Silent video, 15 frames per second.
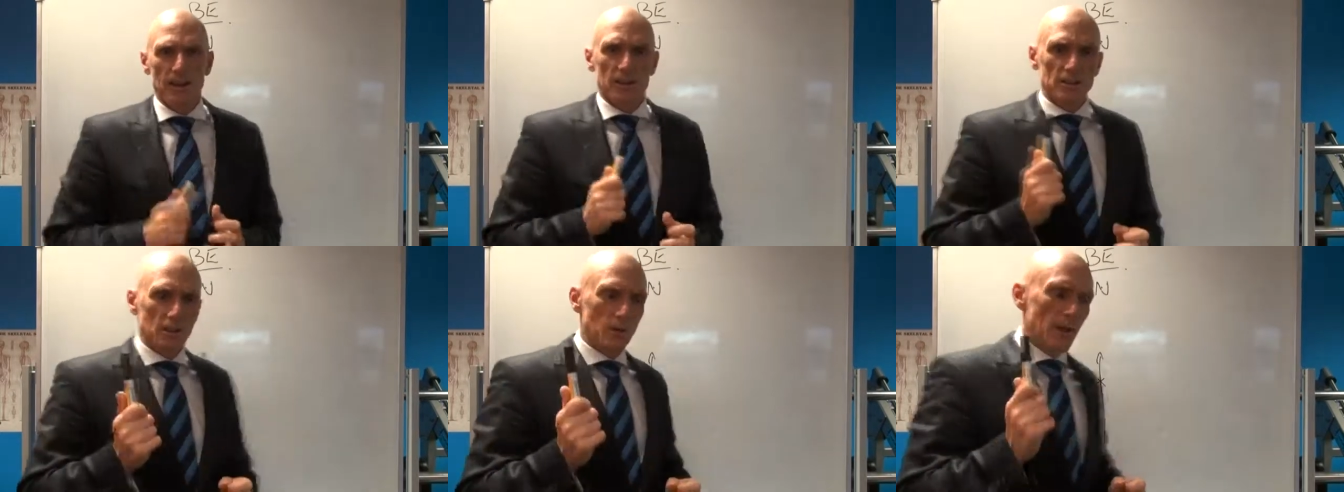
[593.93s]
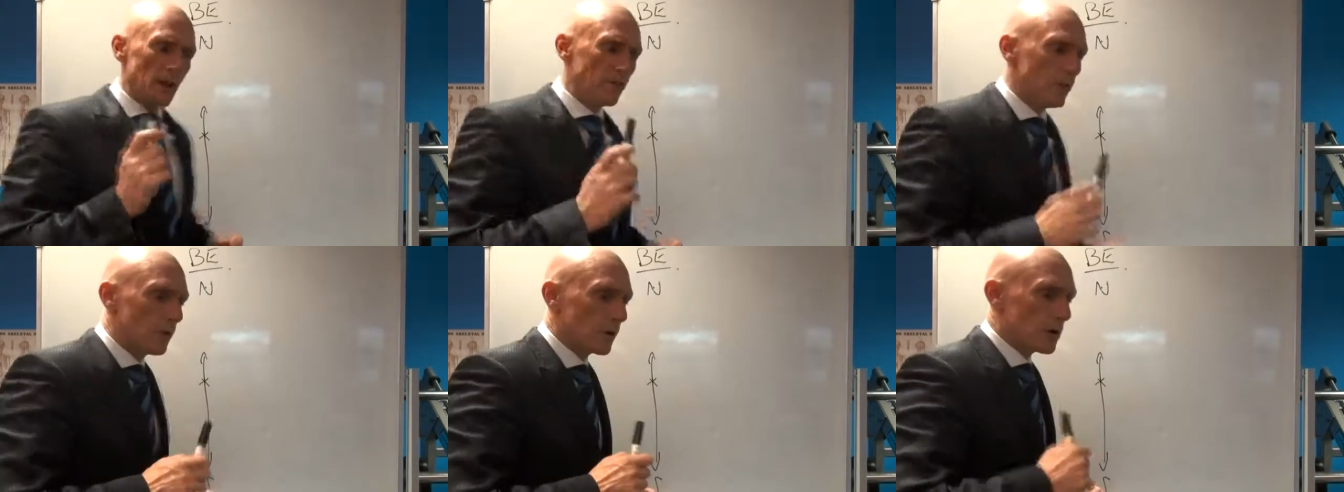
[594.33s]
So
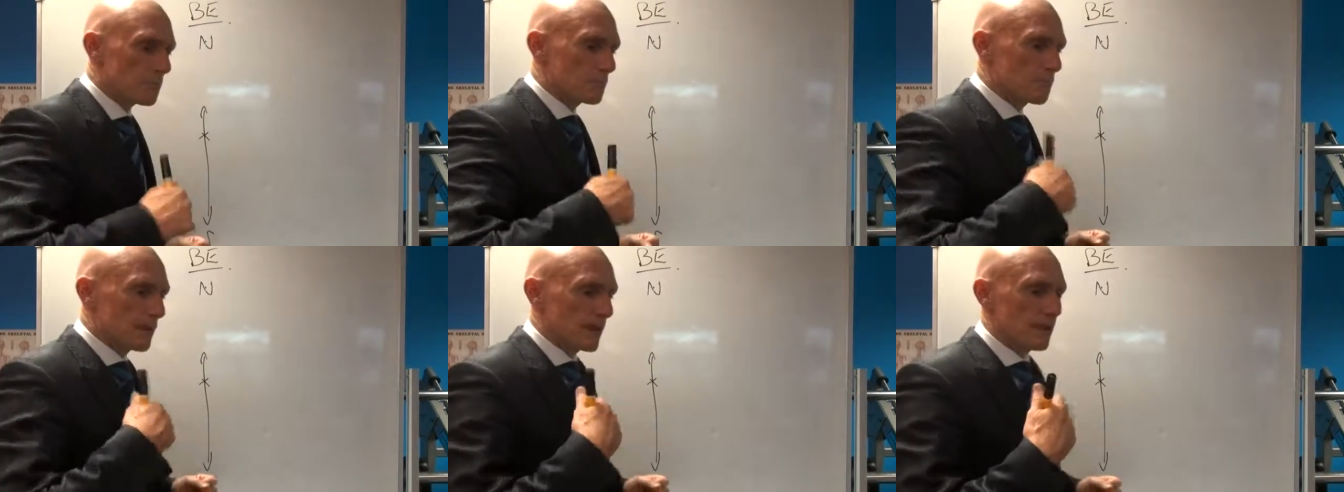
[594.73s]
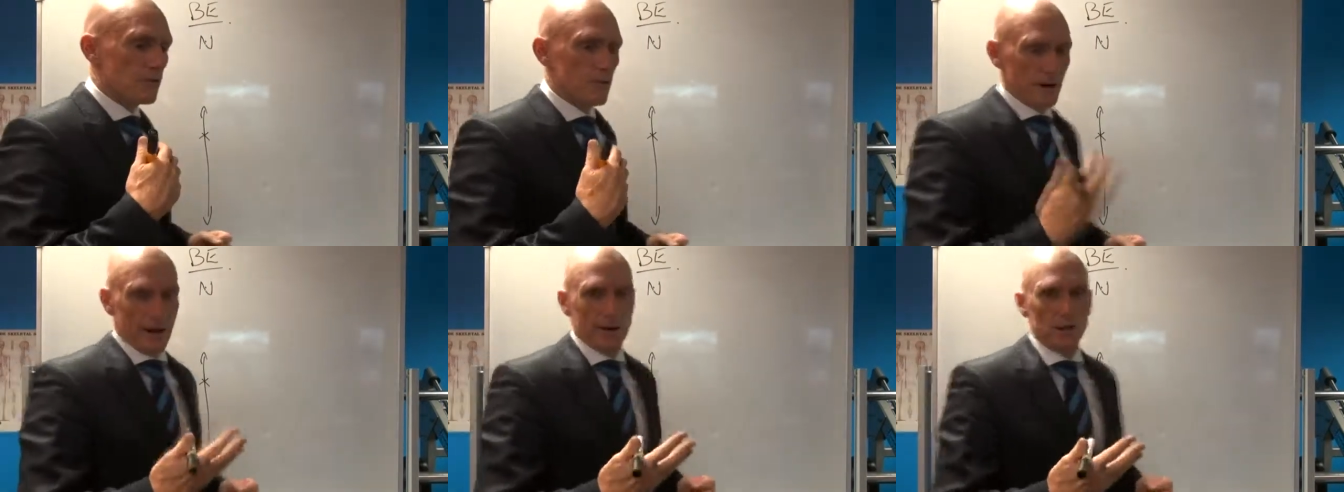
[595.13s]
if you want to be
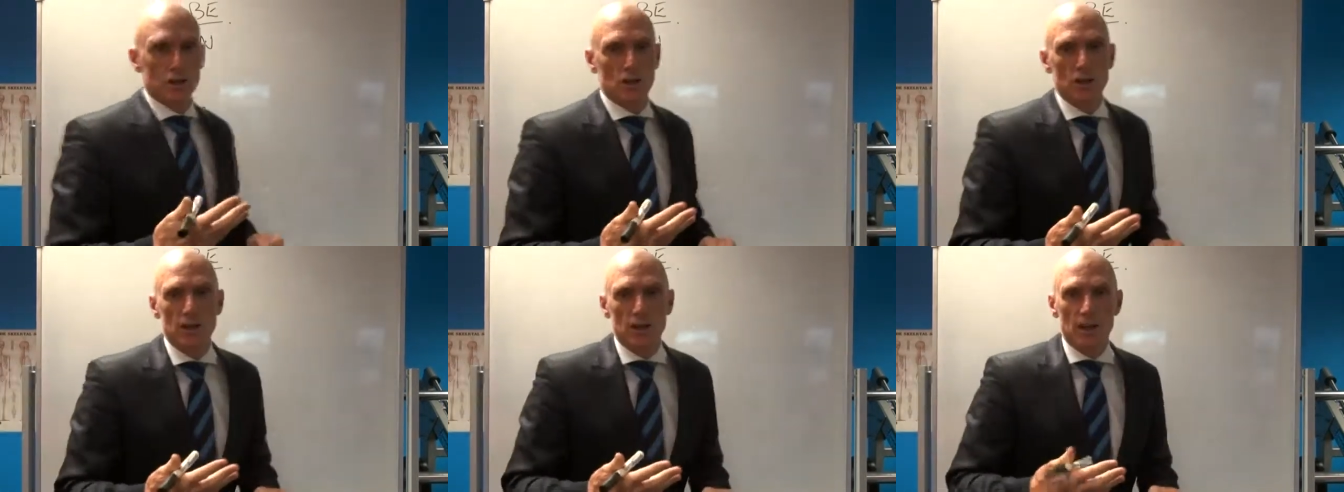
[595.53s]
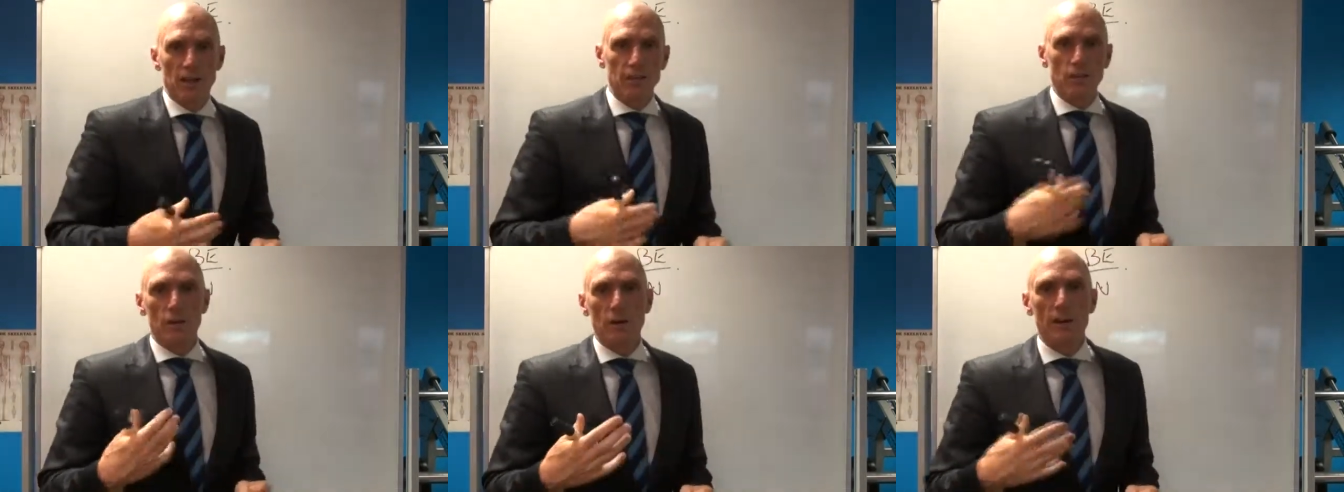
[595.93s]
rich,
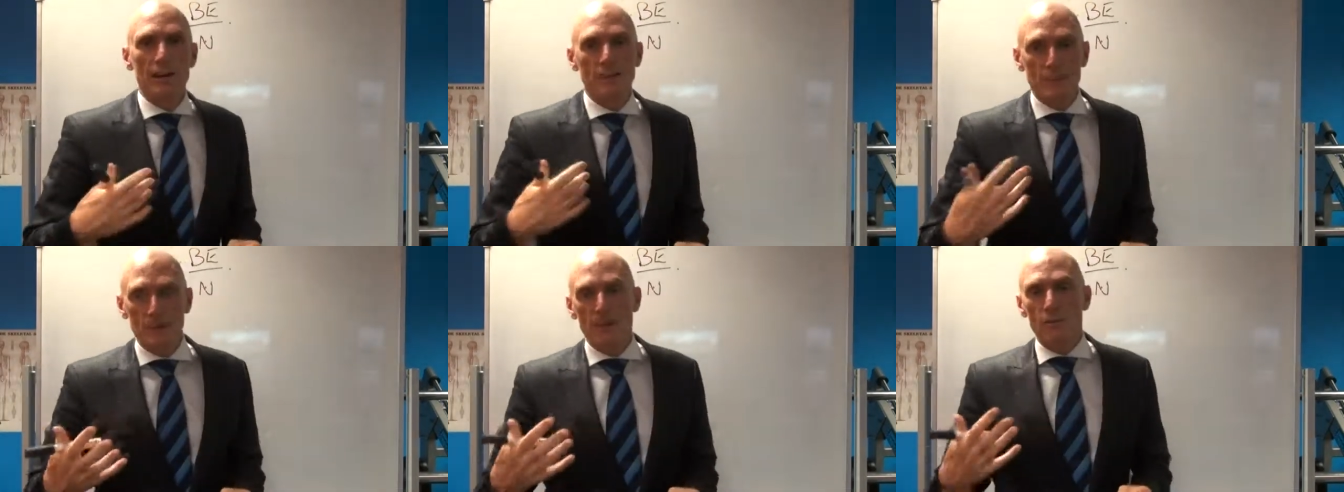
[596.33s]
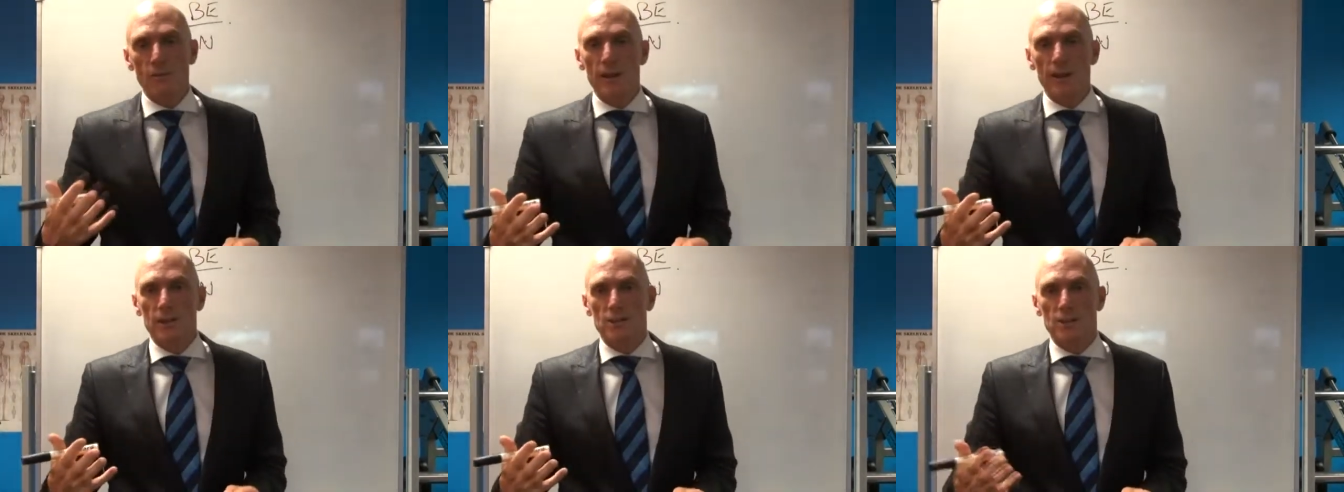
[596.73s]
if you want to be
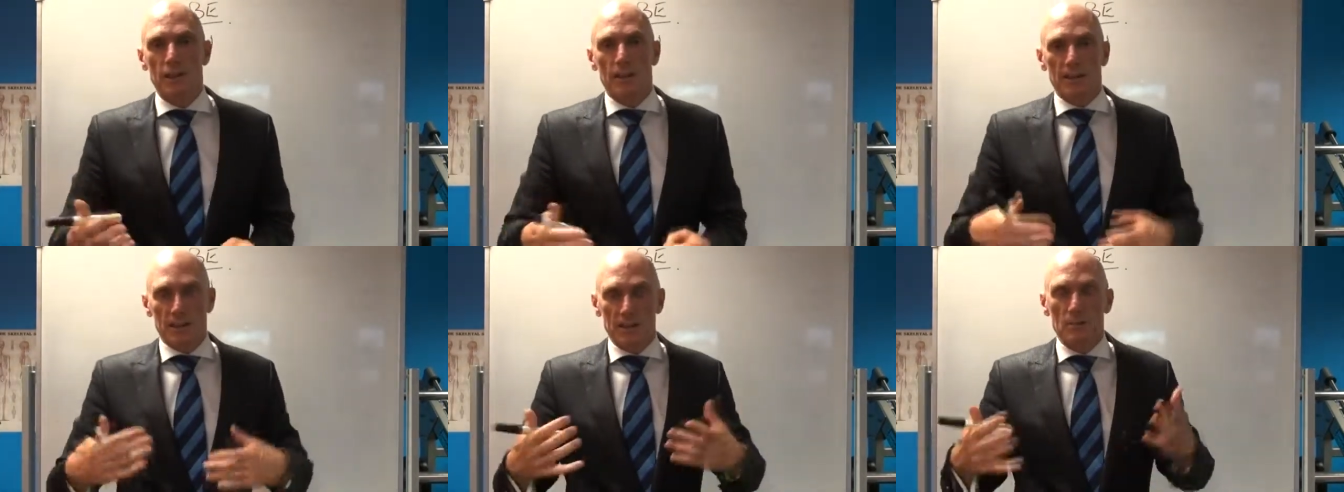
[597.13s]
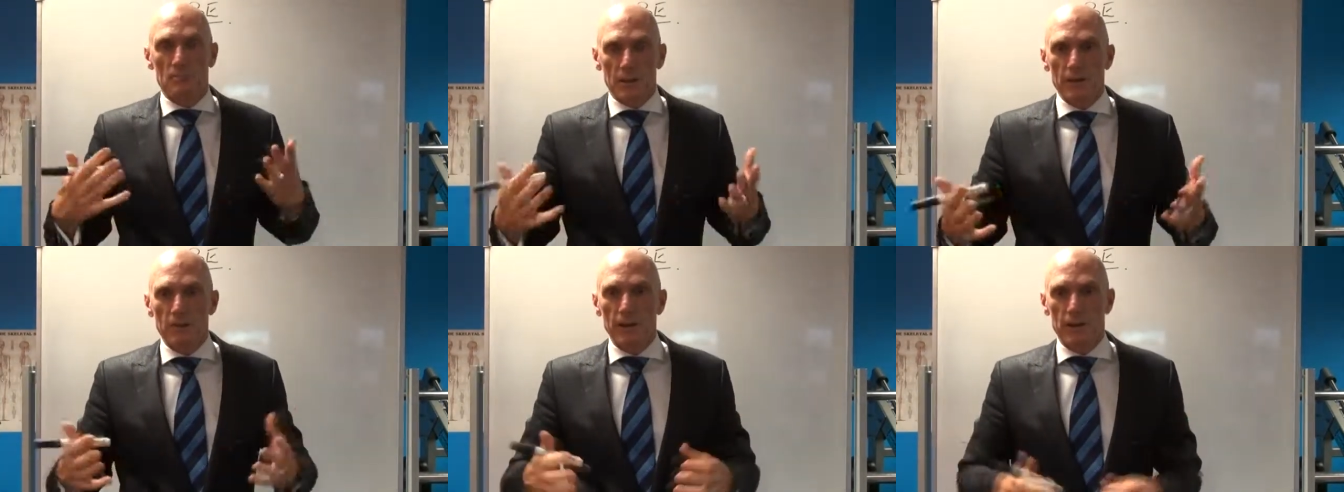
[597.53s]
rich, then
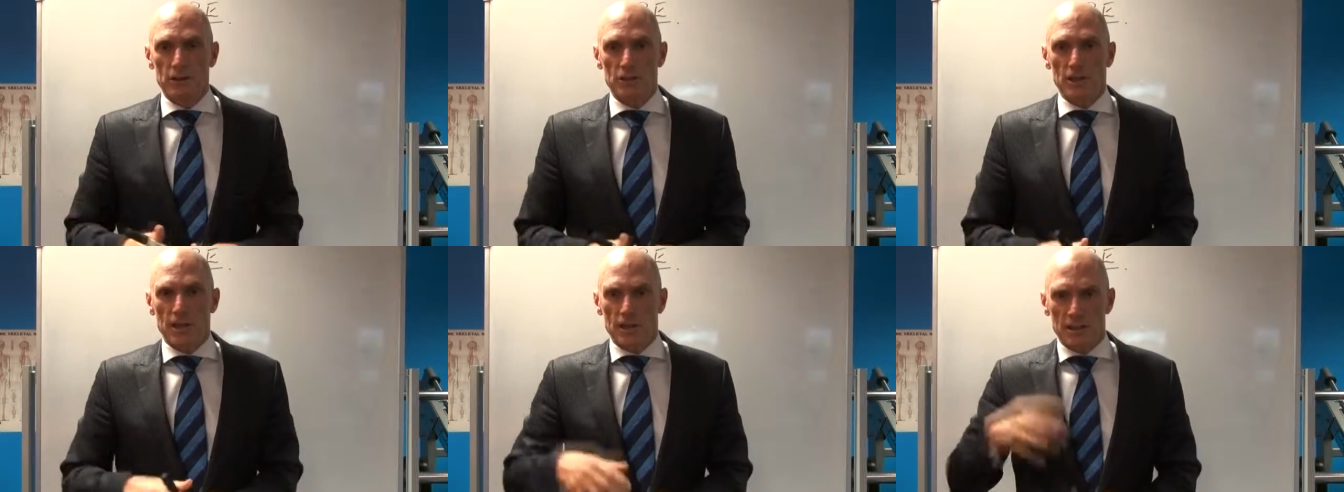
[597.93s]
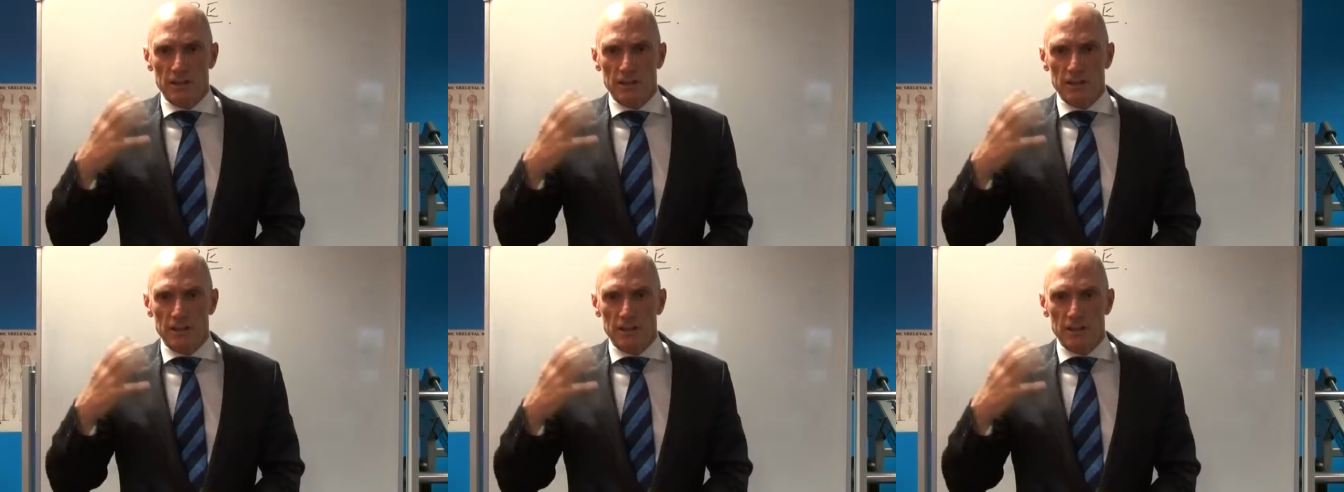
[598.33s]
be rich.